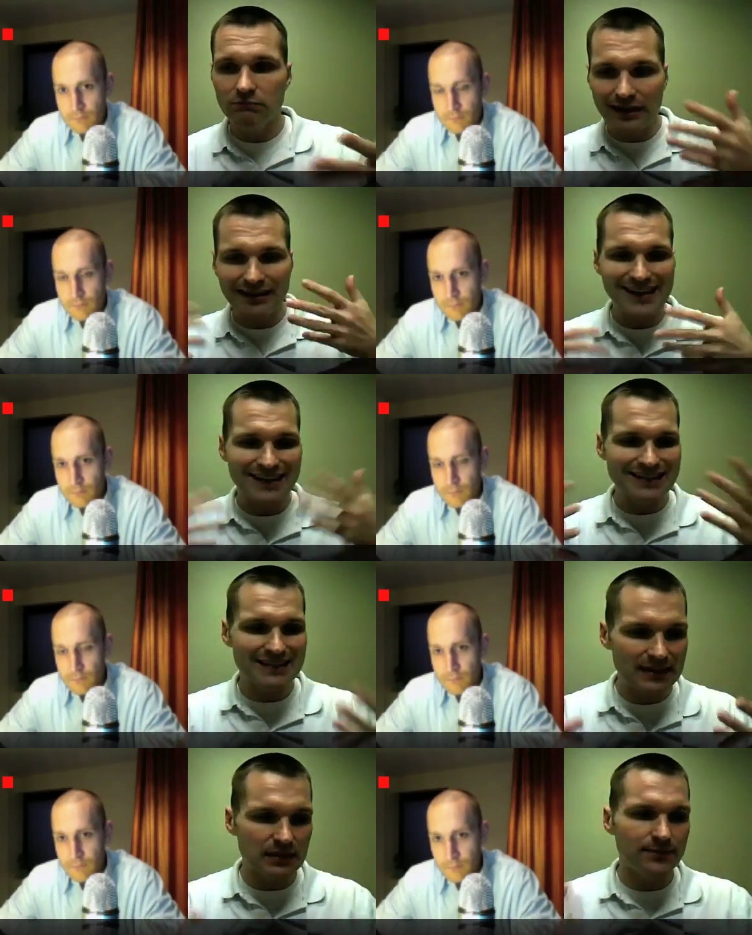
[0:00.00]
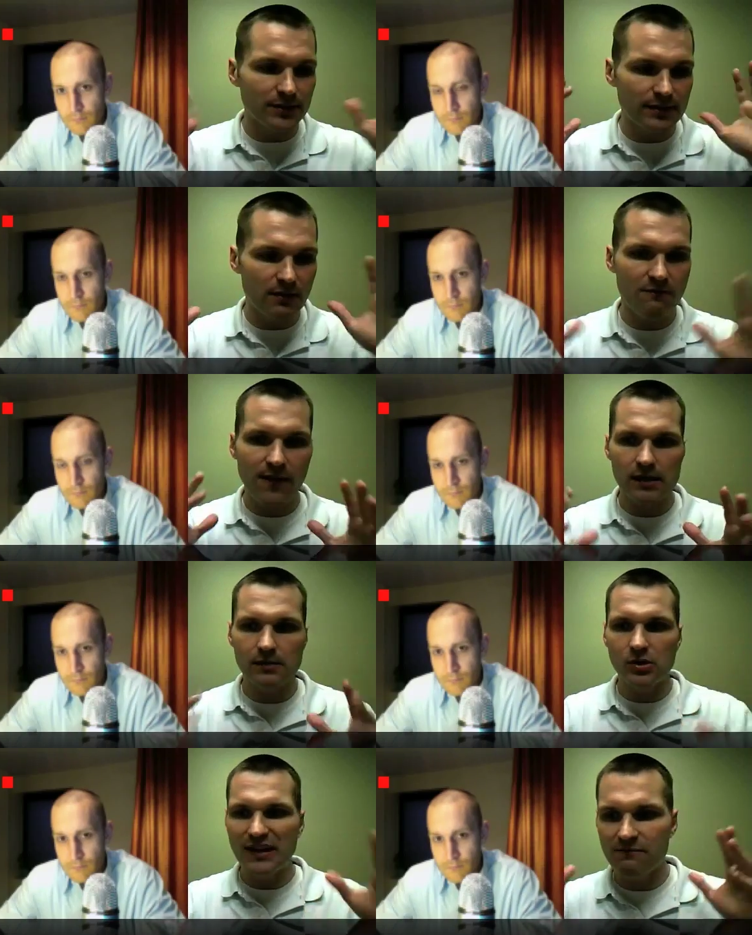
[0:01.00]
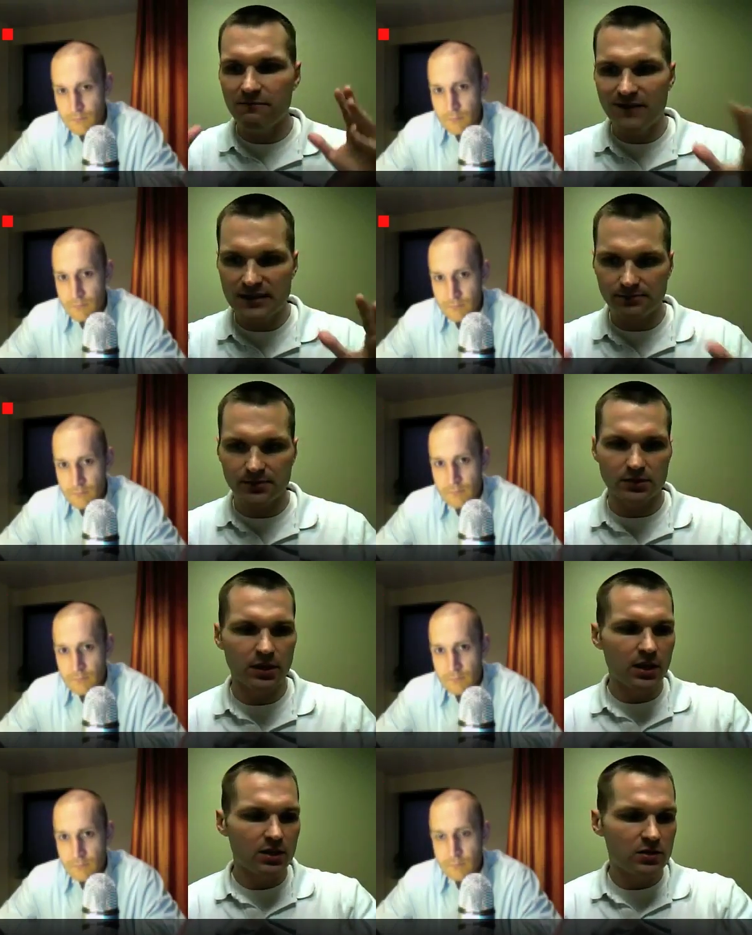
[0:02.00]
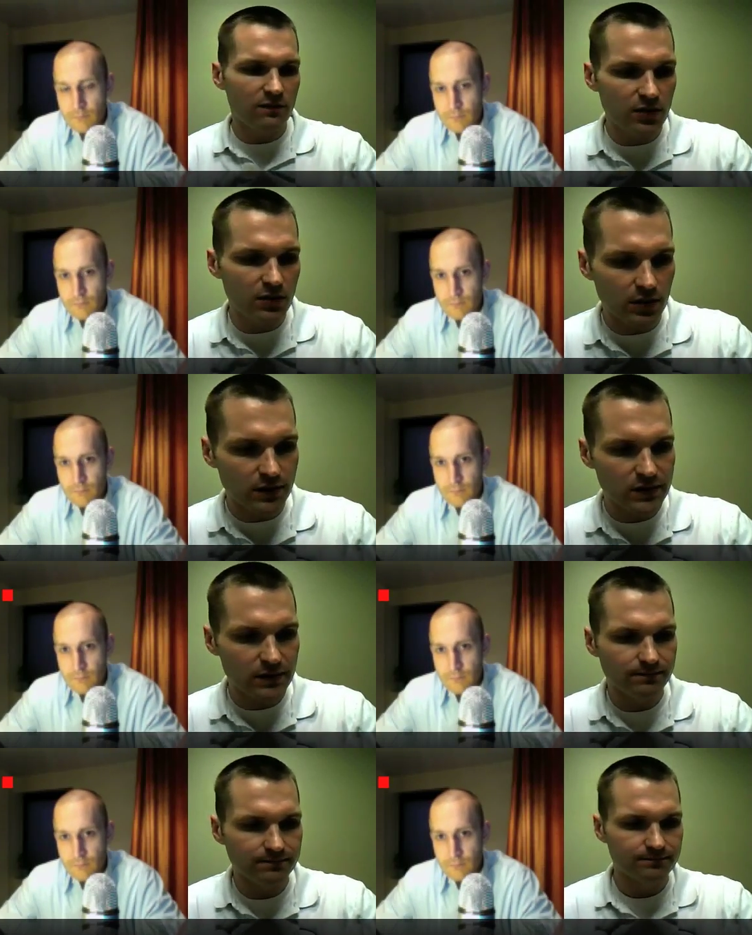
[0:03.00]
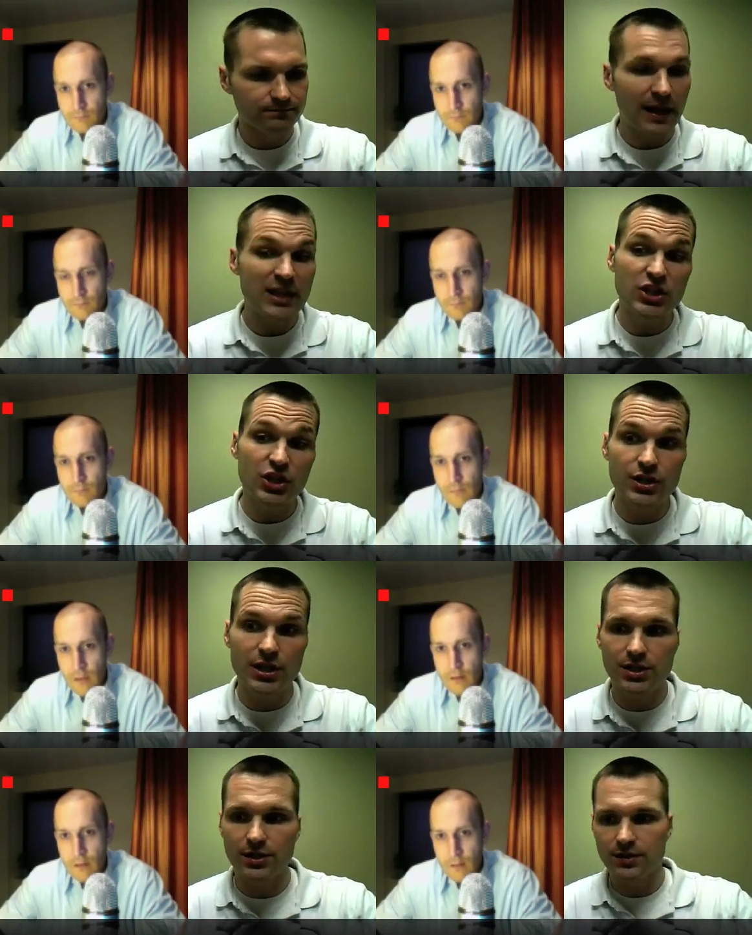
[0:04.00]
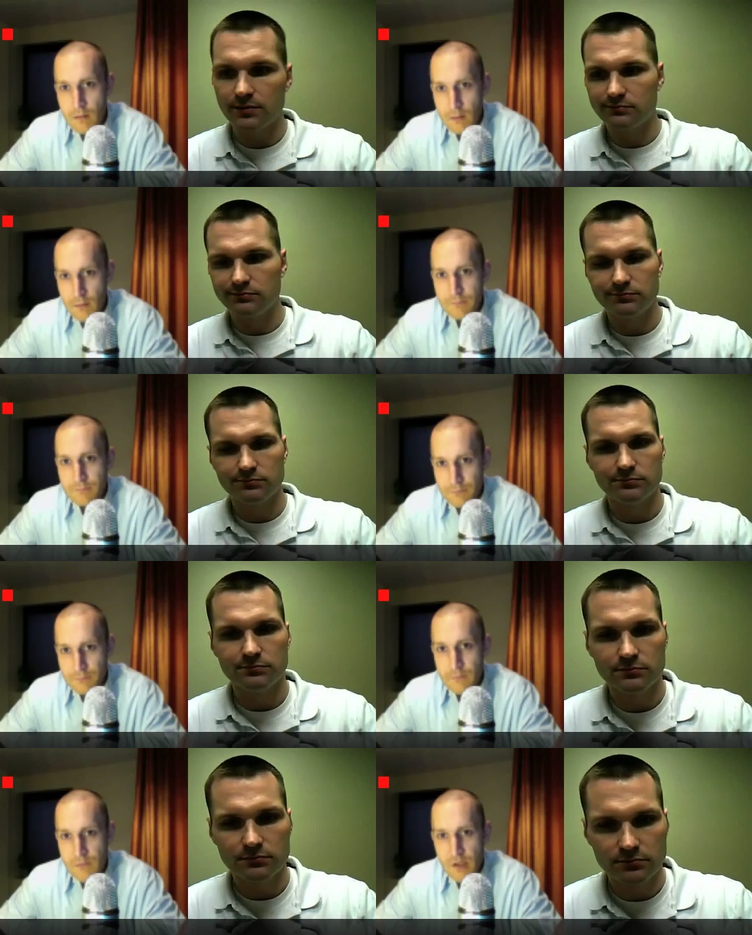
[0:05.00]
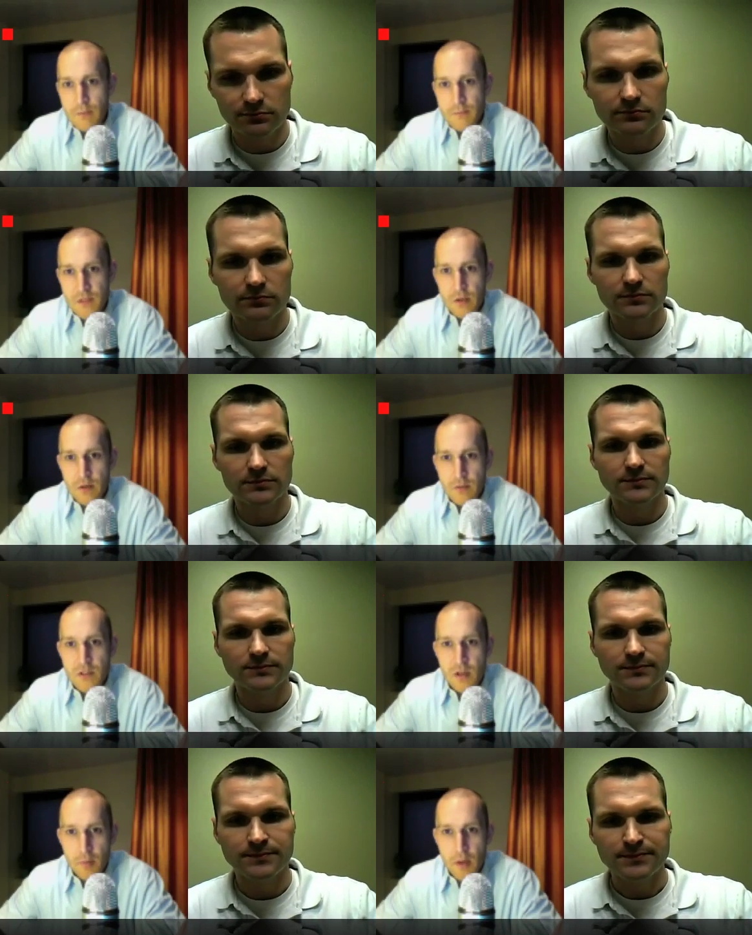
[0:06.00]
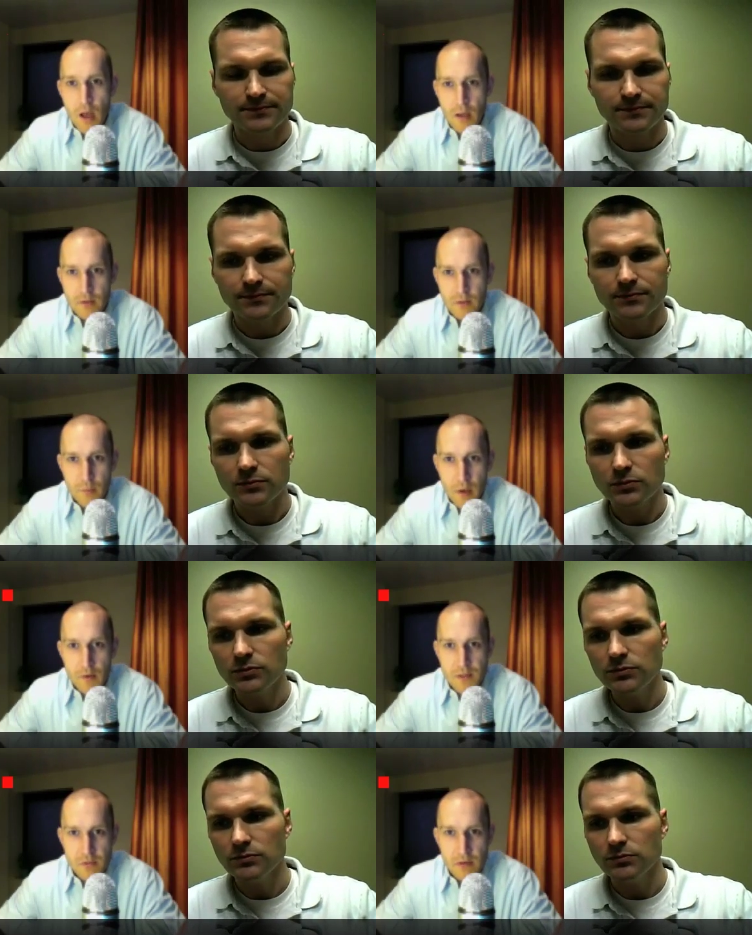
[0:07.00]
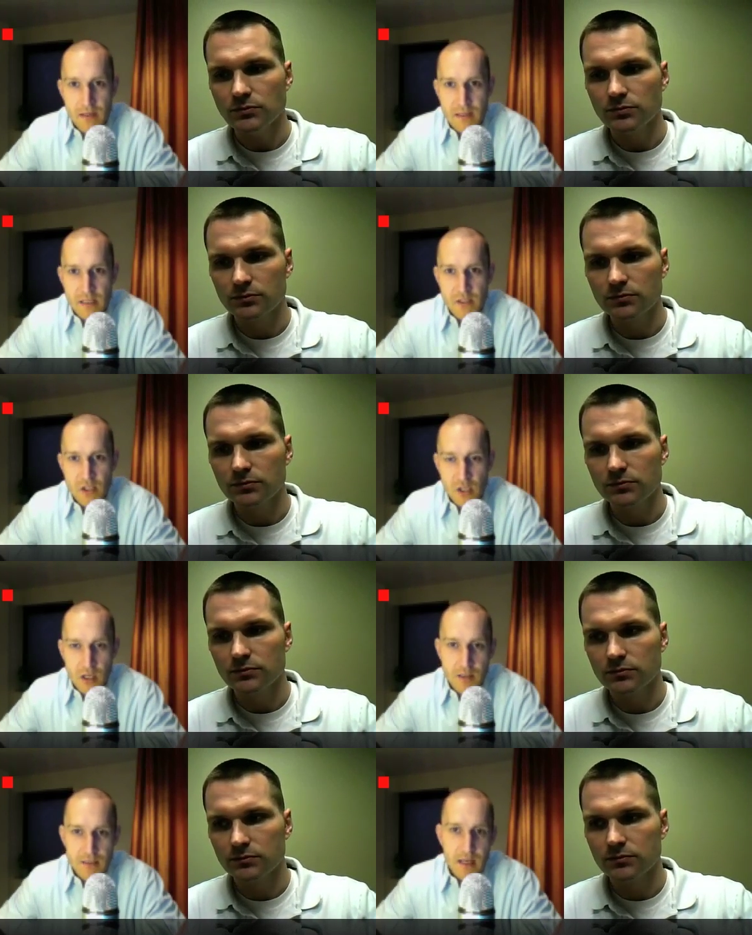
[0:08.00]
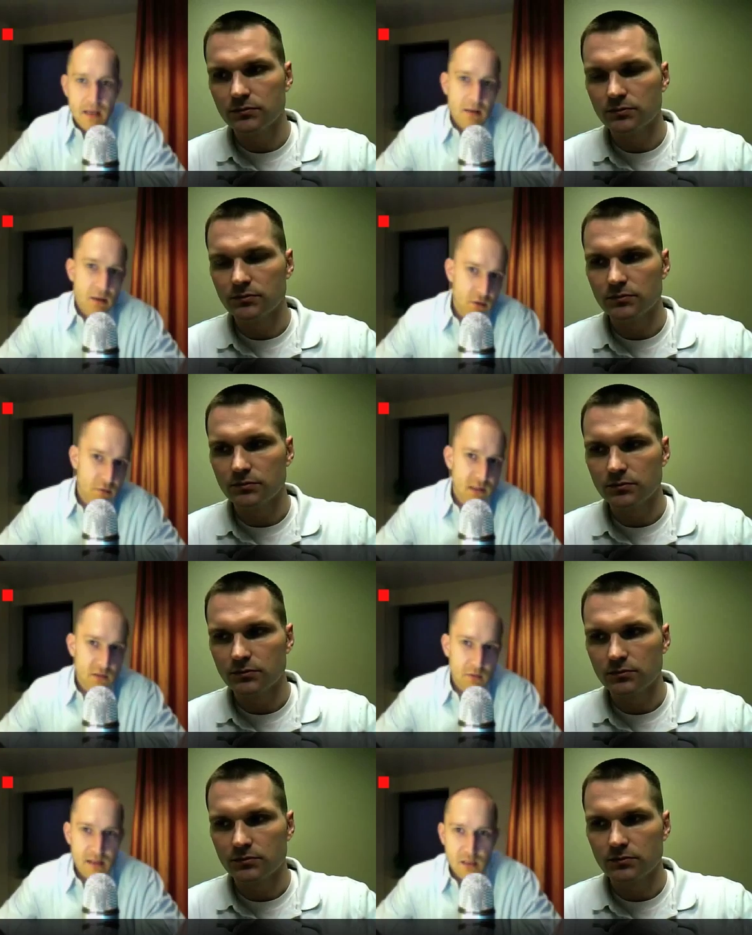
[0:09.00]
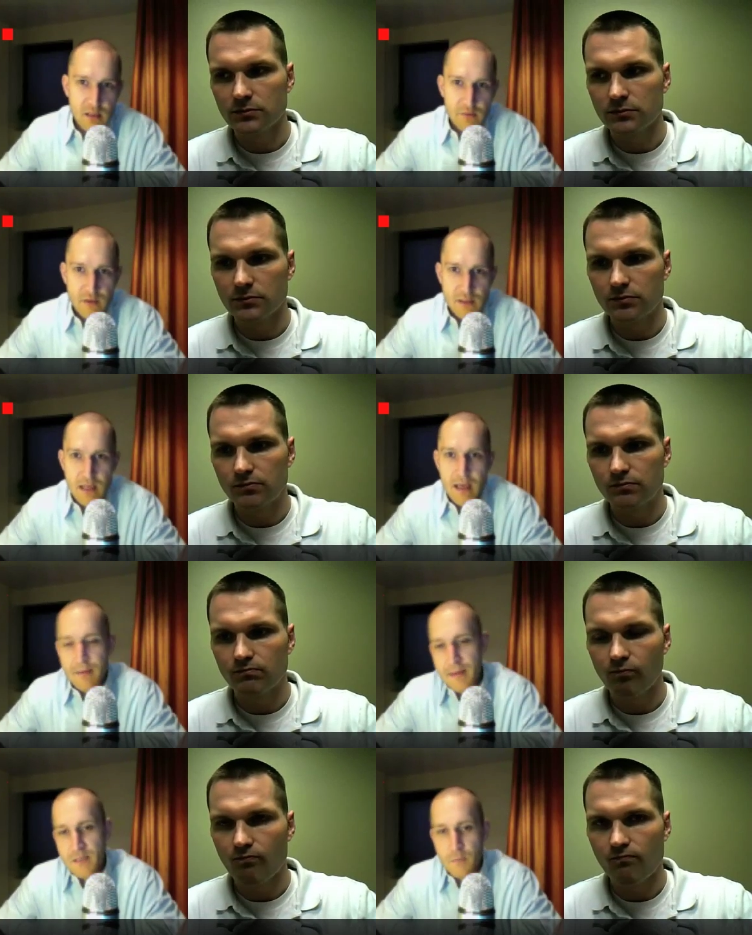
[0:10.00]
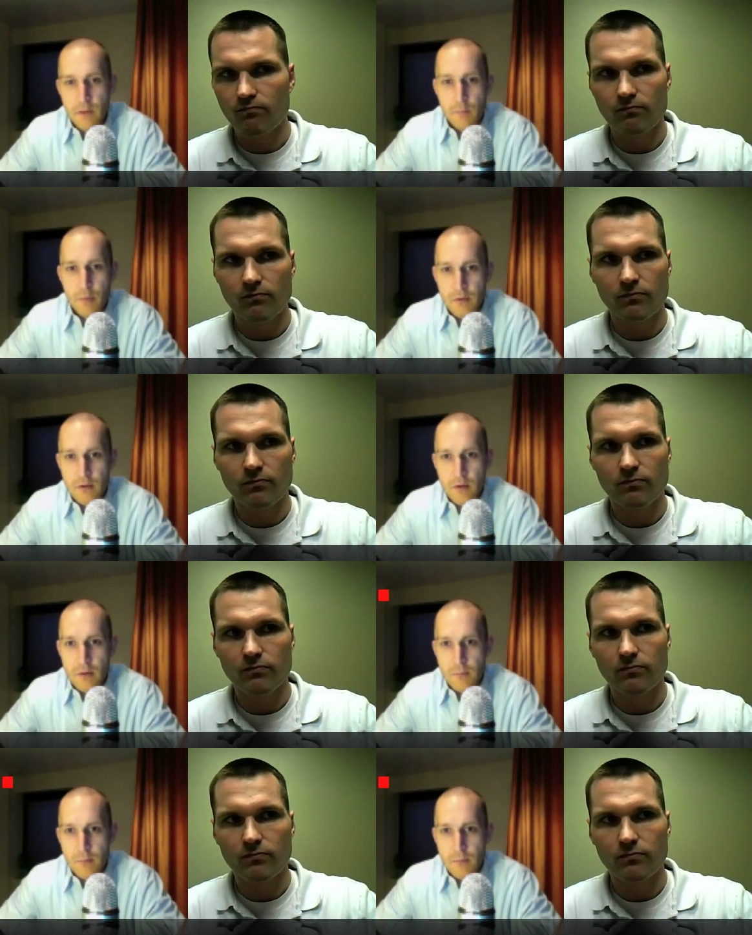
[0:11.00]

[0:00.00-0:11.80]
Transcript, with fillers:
Speaker 1: readily accessible and available and visible to viewers and search engines.
Speaker 2: So, so use your blog to post great teaching content. Use the rest of your site. That's where you put your